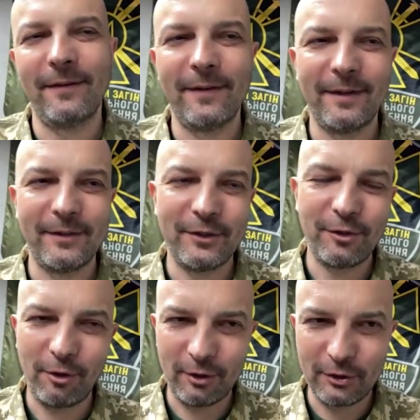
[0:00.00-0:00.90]
and uh,
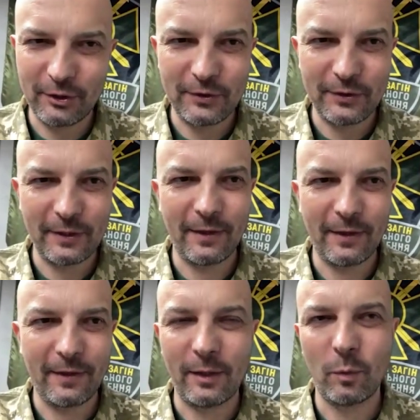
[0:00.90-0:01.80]
technologies
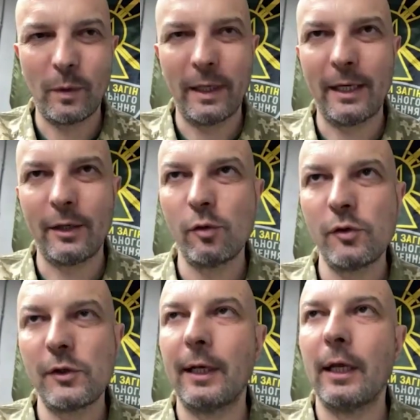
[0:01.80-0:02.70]
uh, that we are
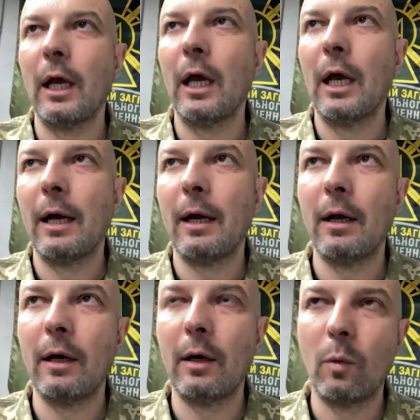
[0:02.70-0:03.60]
using.
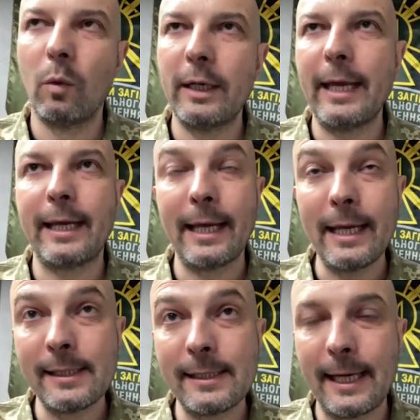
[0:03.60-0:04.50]
what I
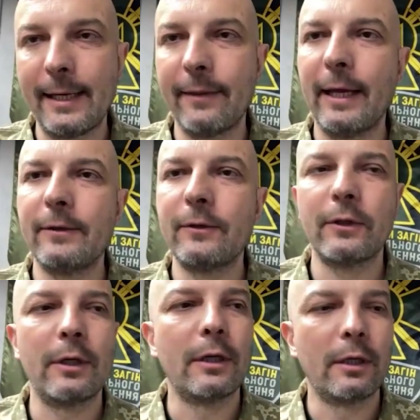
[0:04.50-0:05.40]
can say
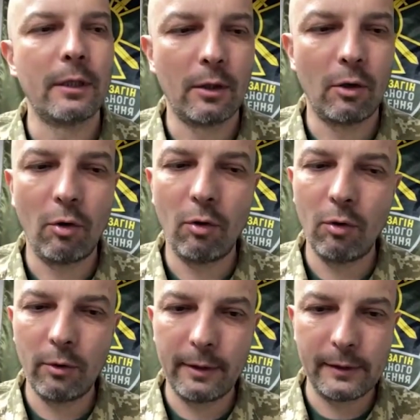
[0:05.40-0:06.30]
that
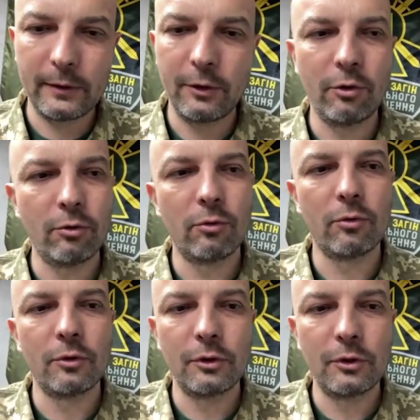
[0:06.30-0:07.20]
all this
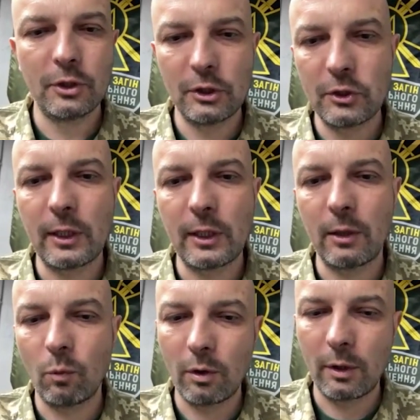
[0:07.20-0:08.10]
new
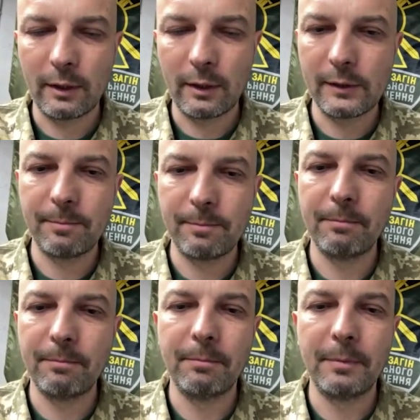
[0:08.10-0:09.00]
digital world is
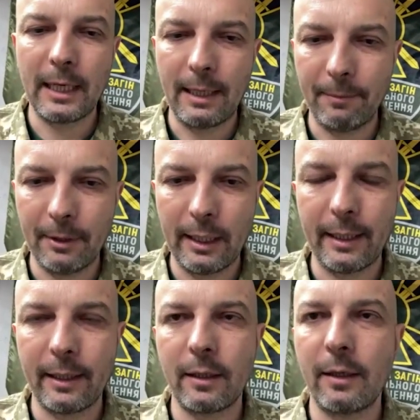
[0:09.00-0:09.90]
becoming like
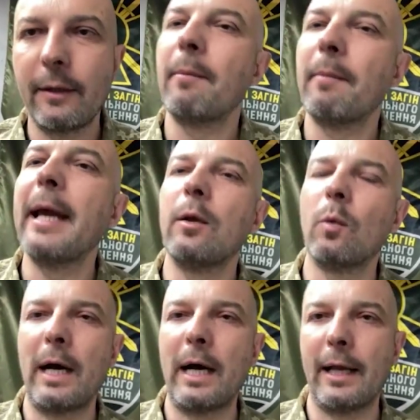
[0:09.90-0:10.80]
the main
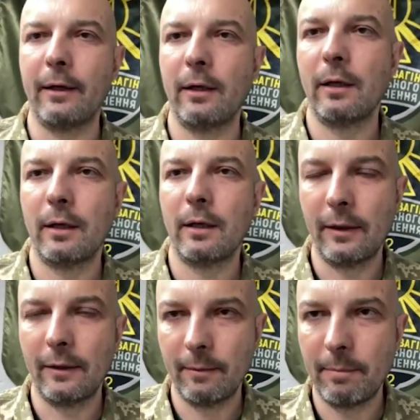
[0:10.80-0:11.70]
one in the
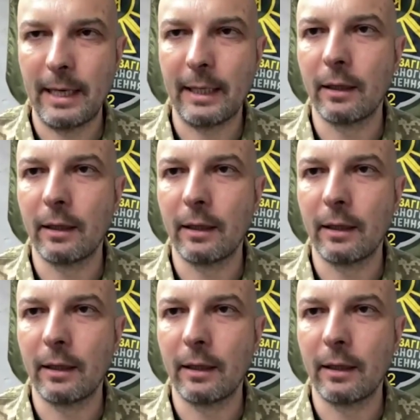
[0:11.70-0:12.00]
battle.